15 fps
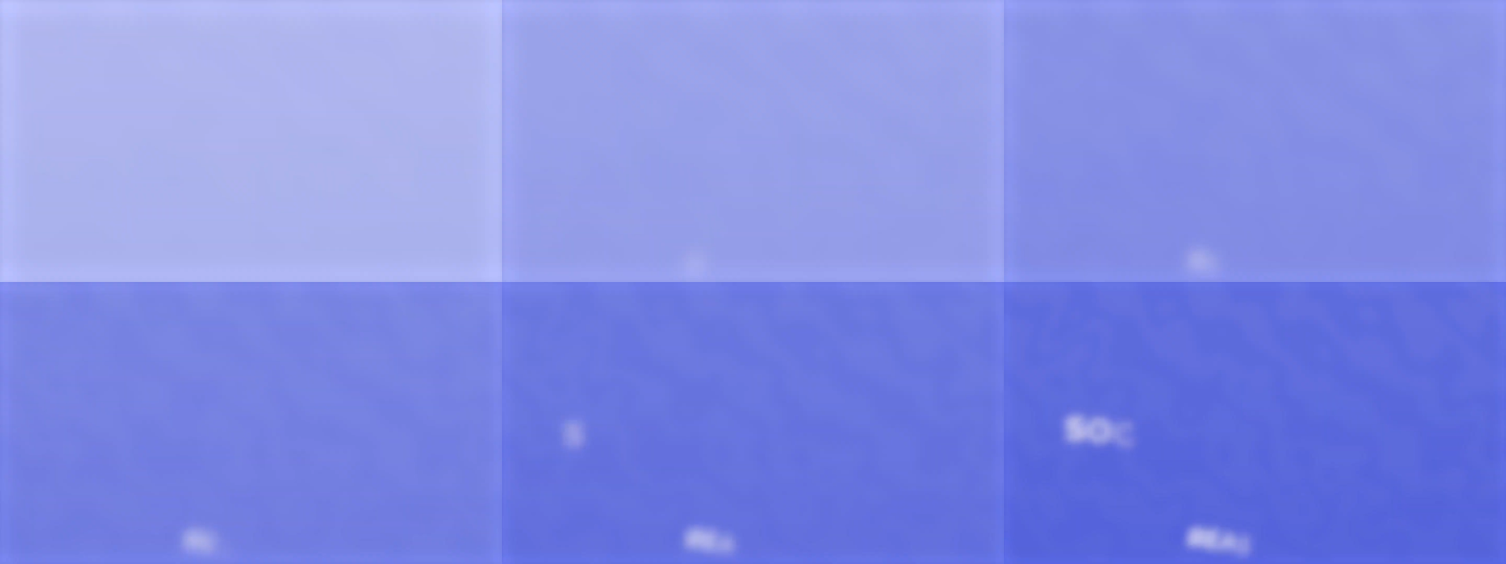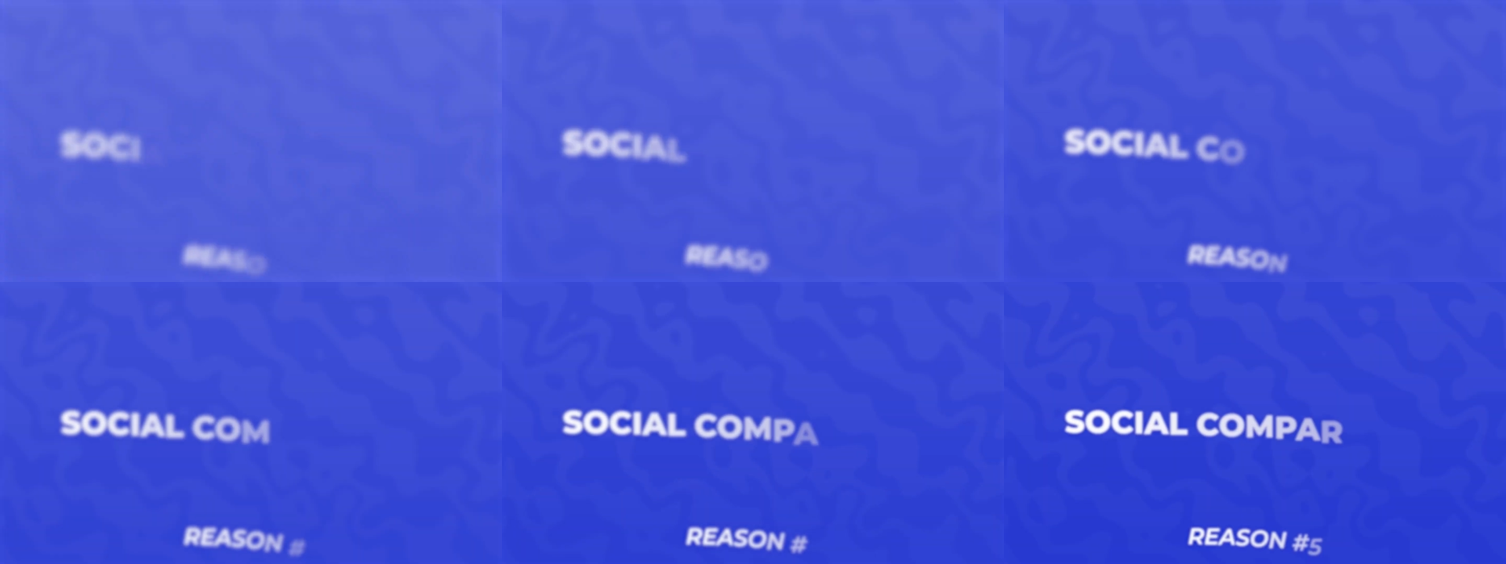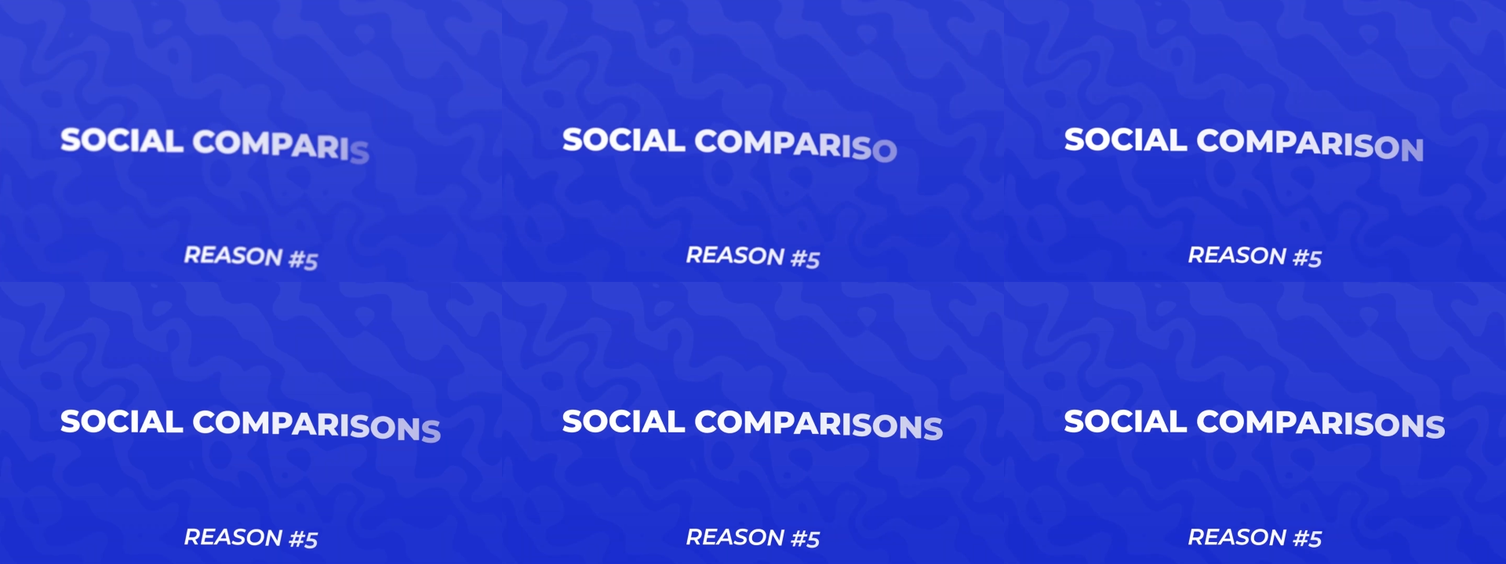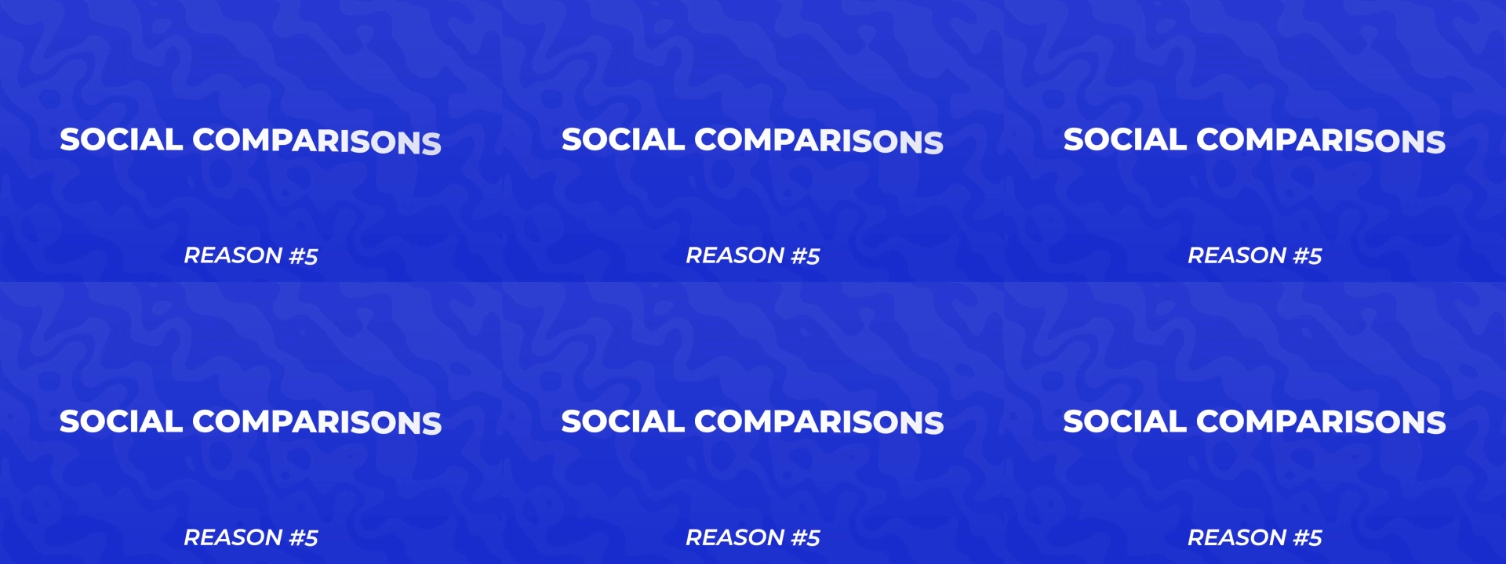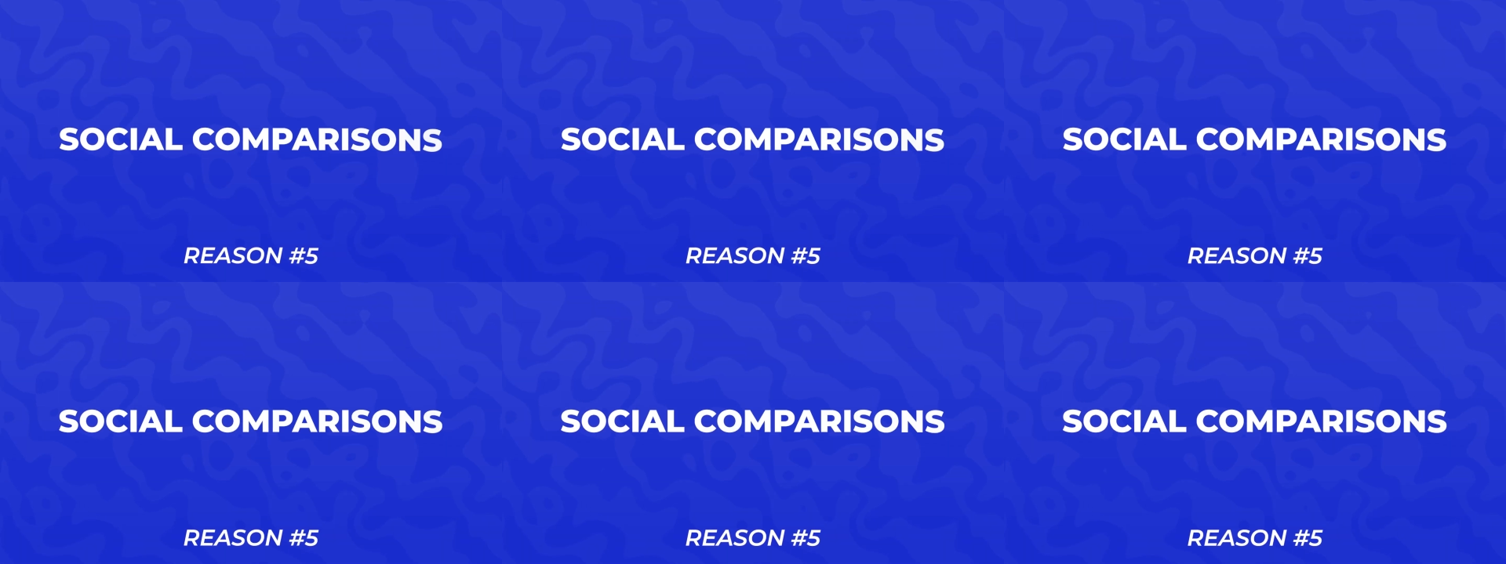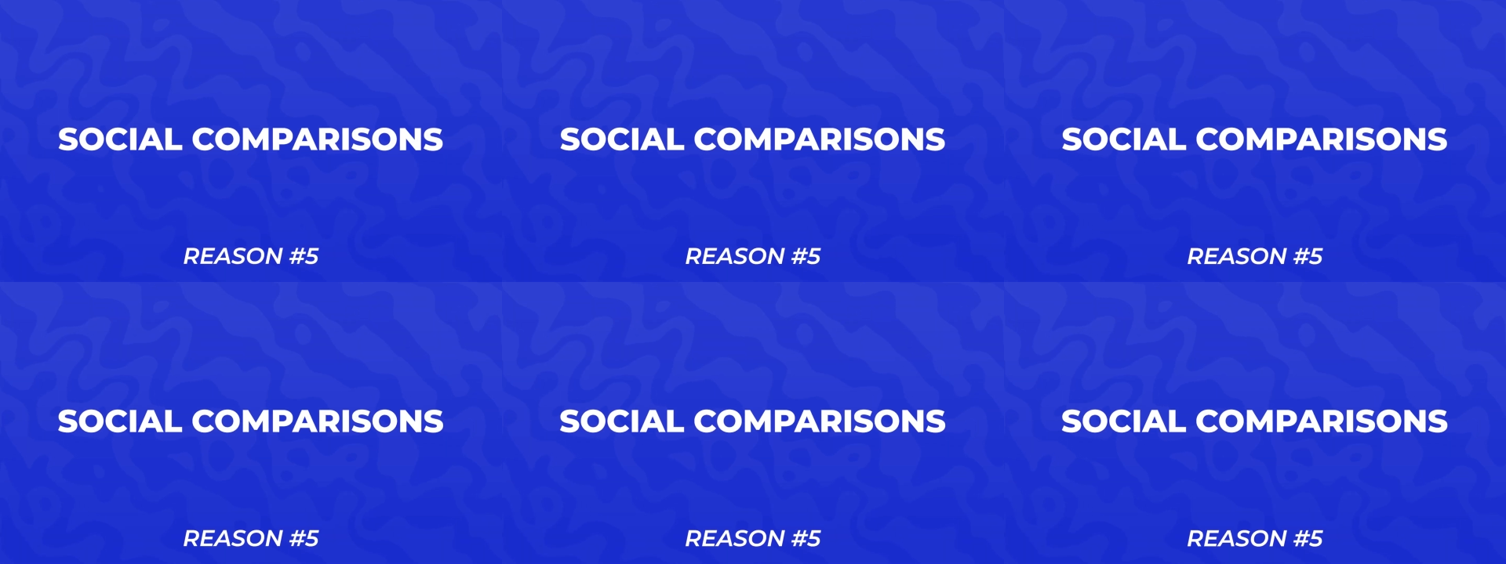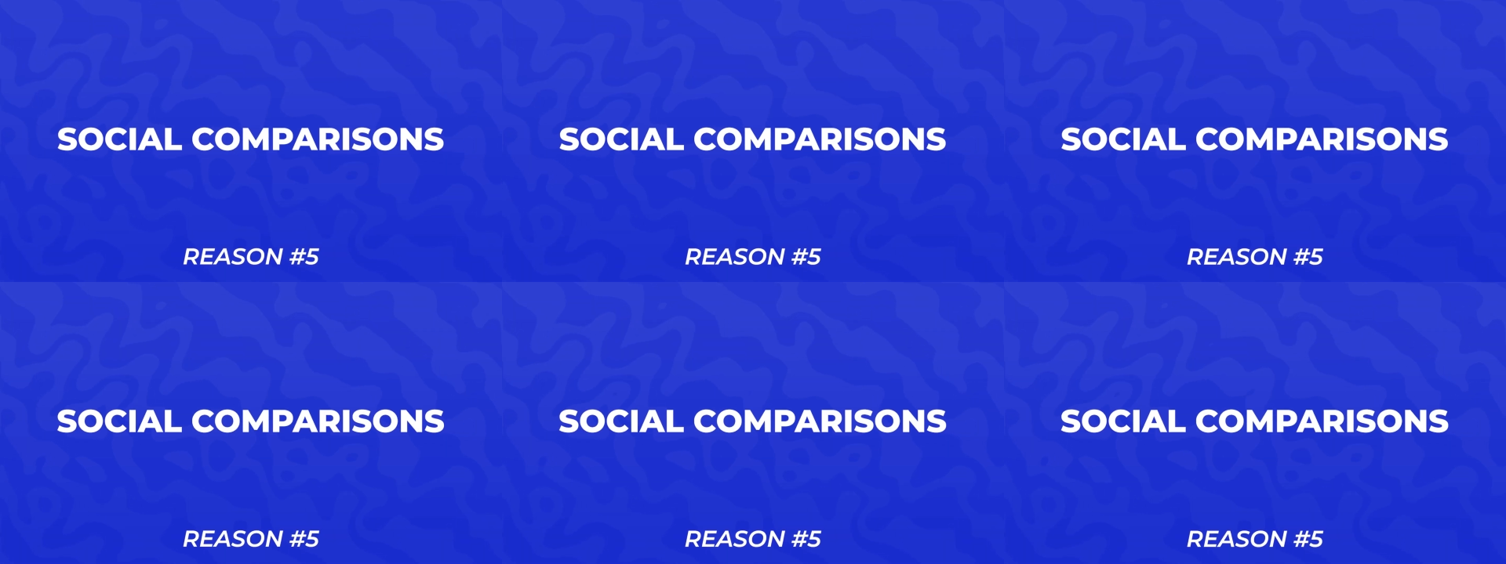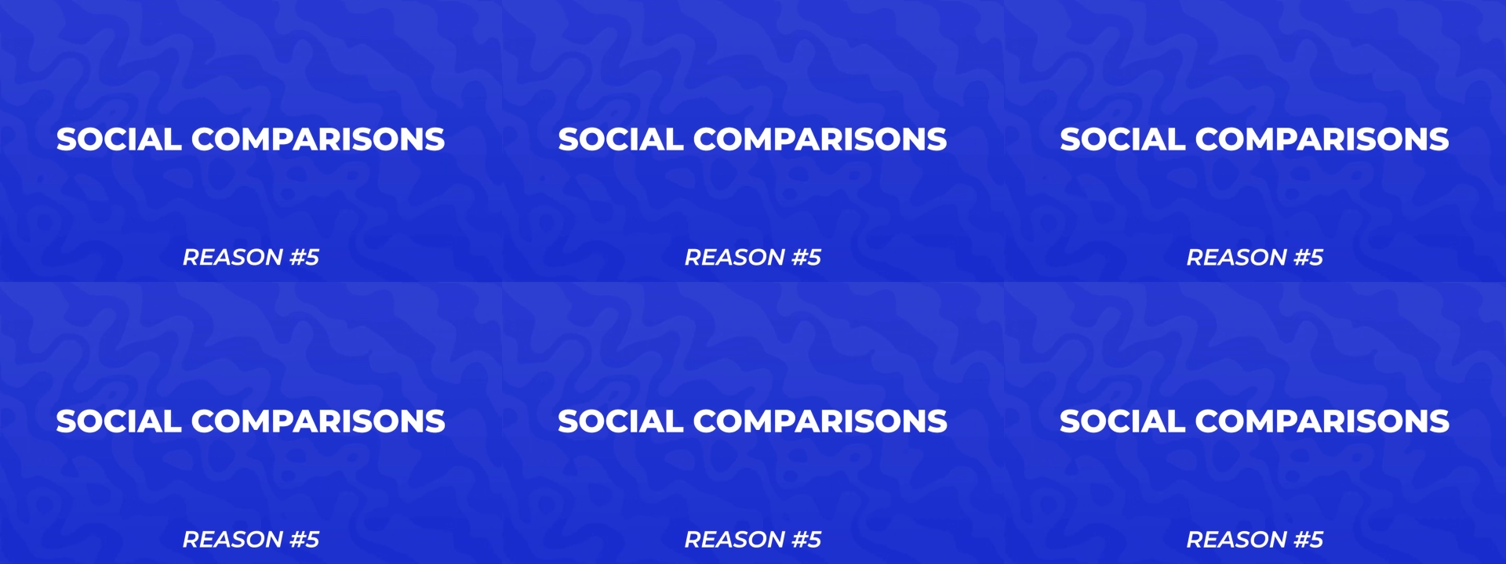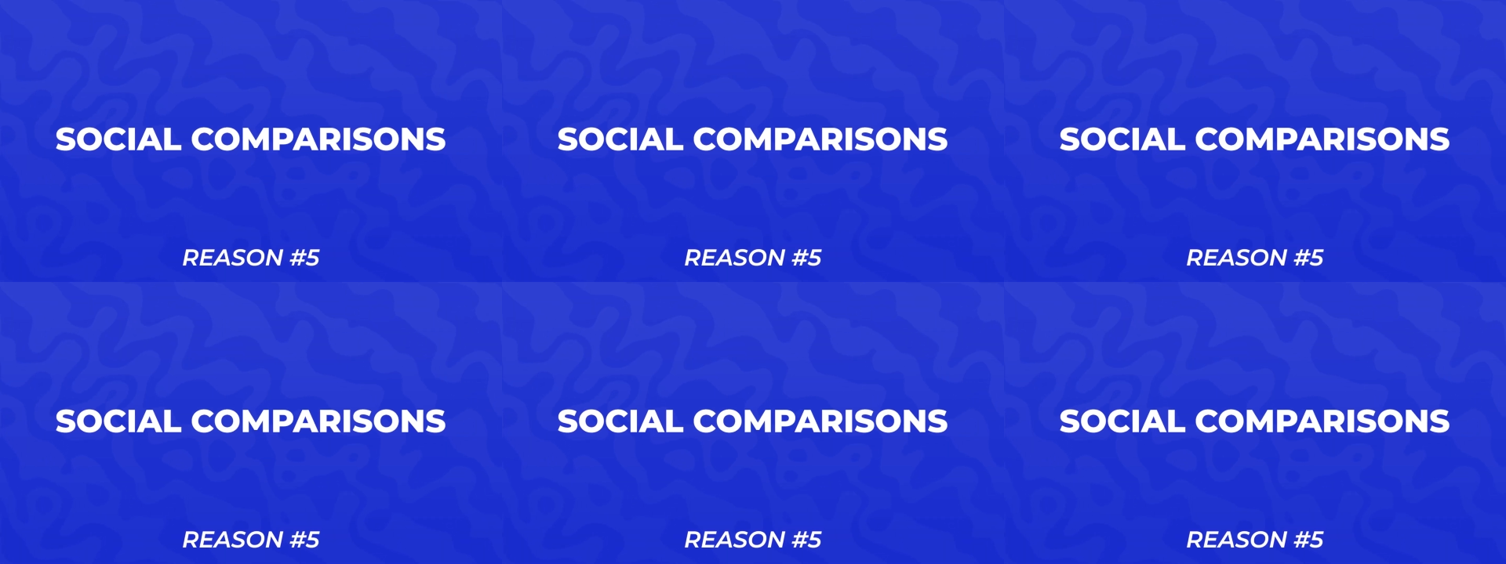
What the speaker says: (no speaker visible)